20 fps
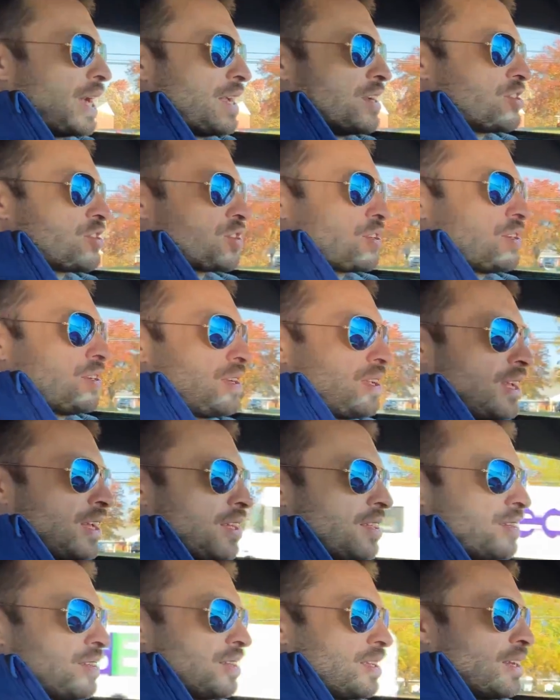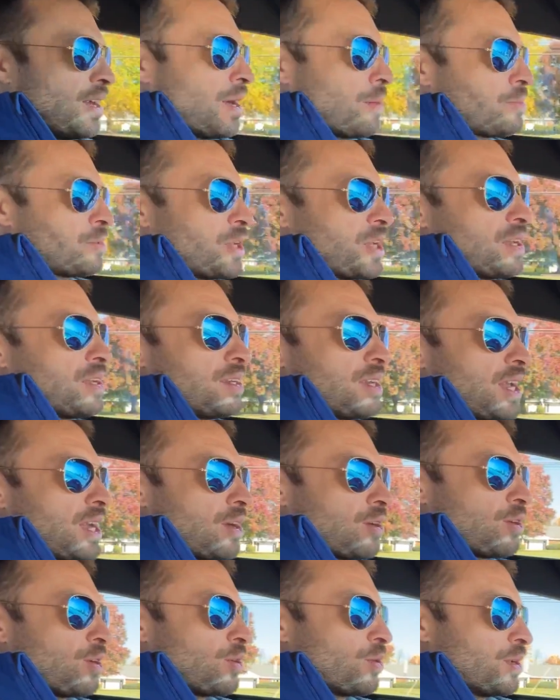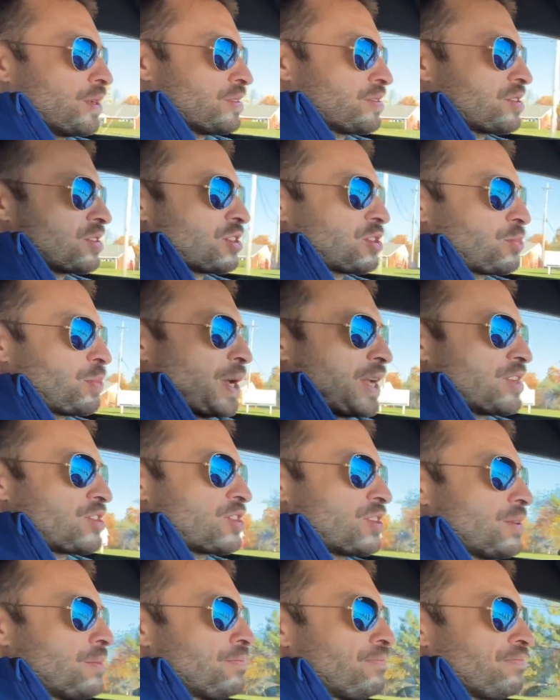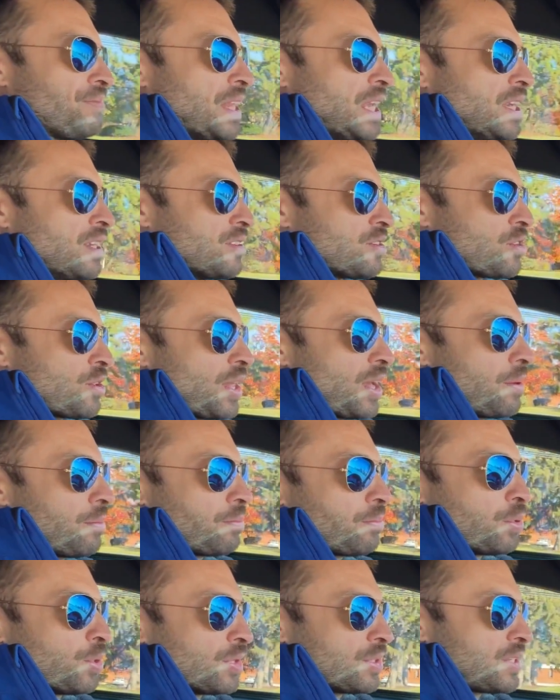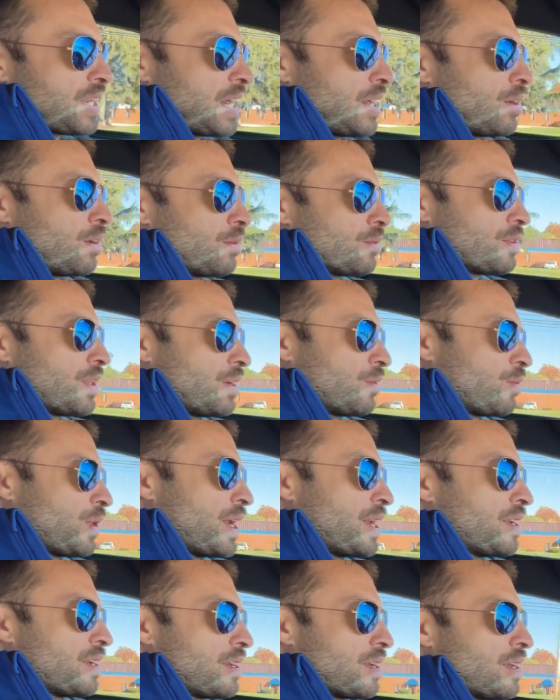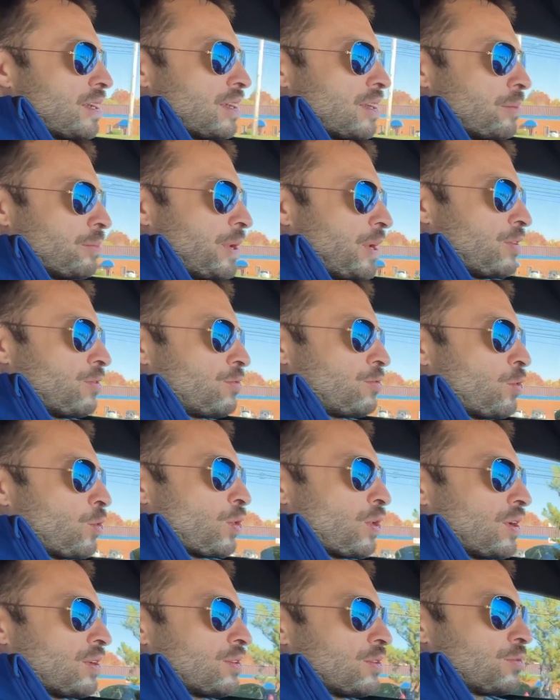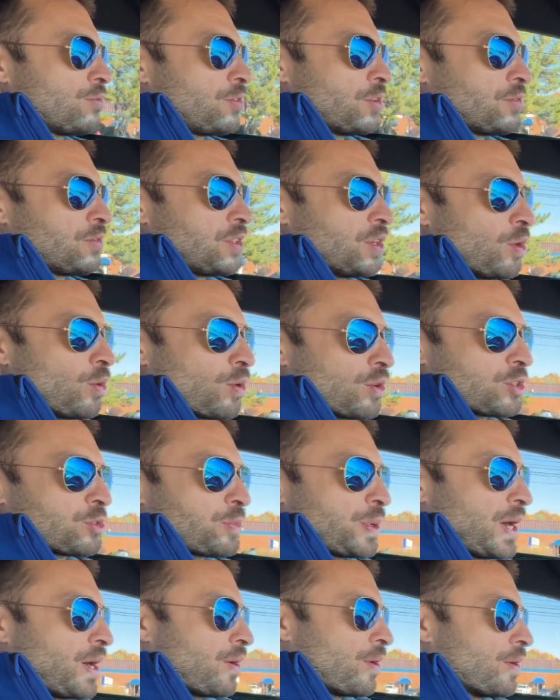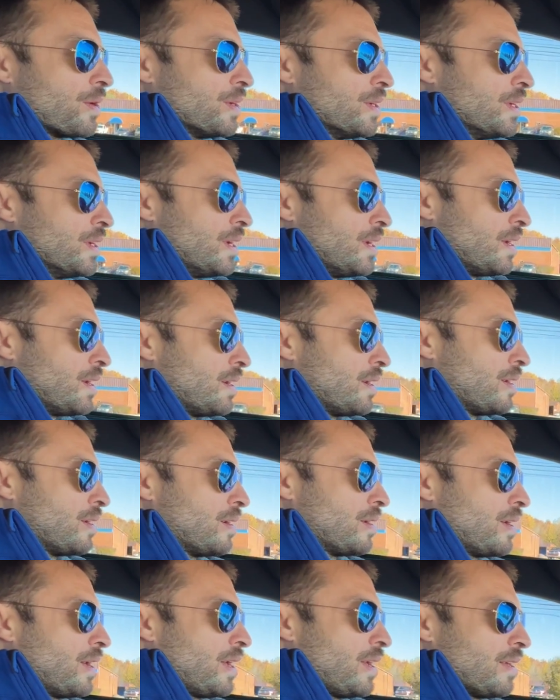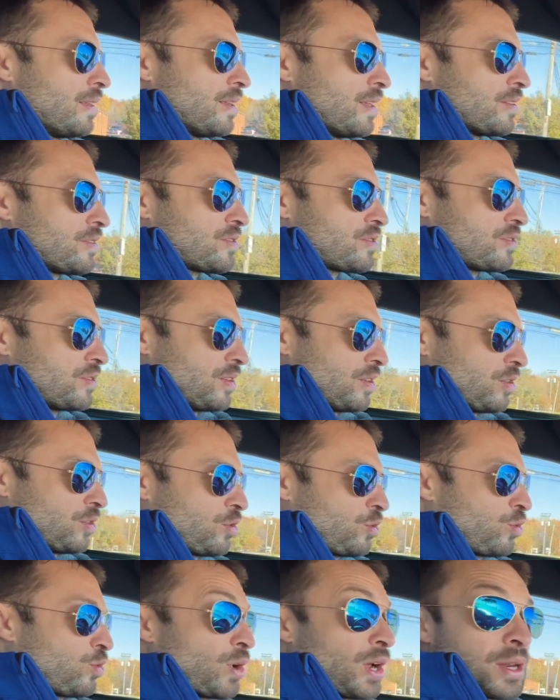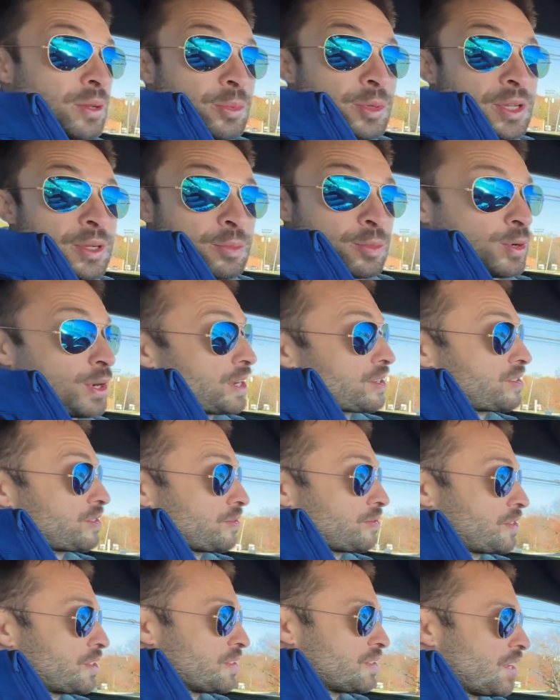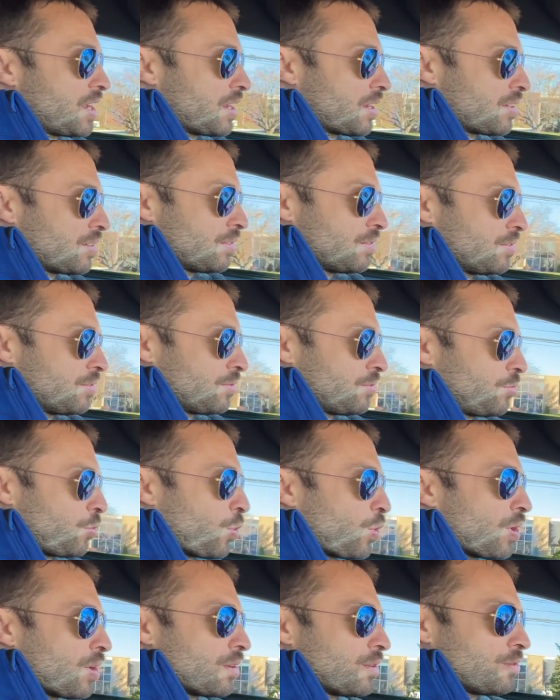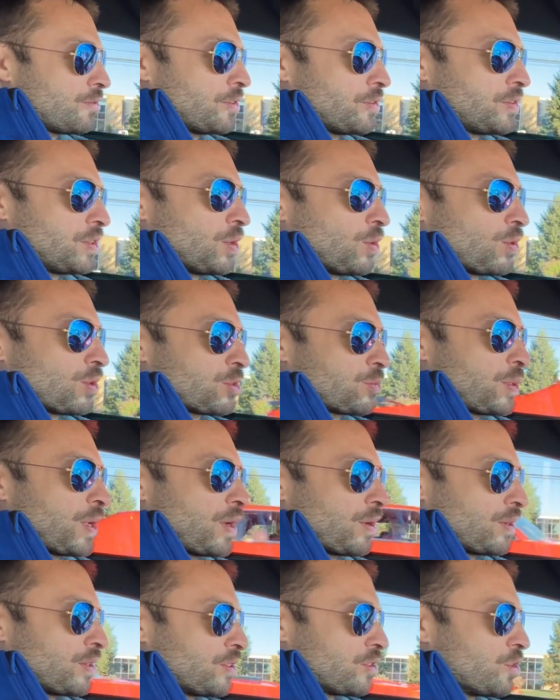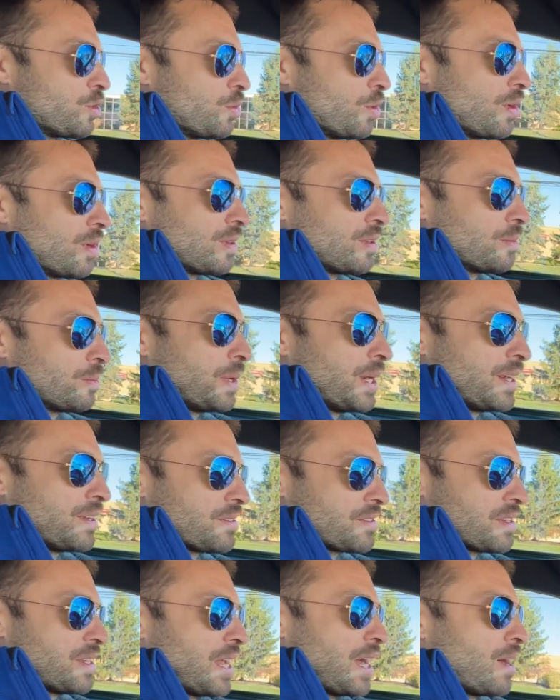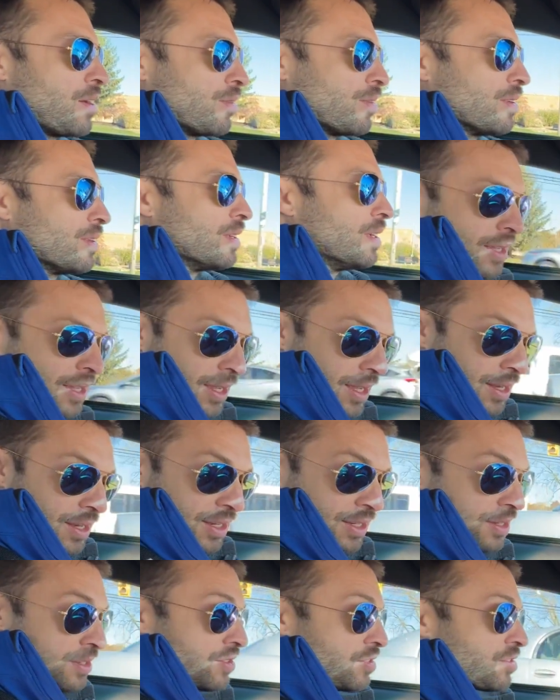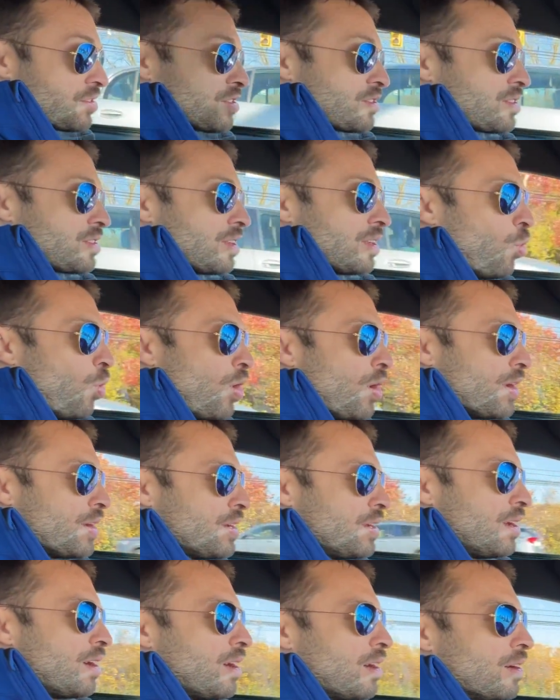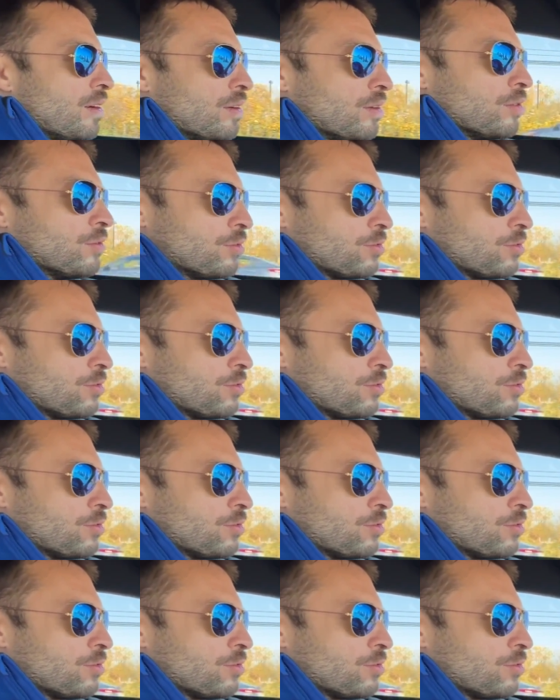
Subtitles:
engine and the updated aero and suspension. So that put out, they rated it at about 450 horsepower. And that's incredibly impressive to take 450 horsepower to 200 miles an hour. It is one of,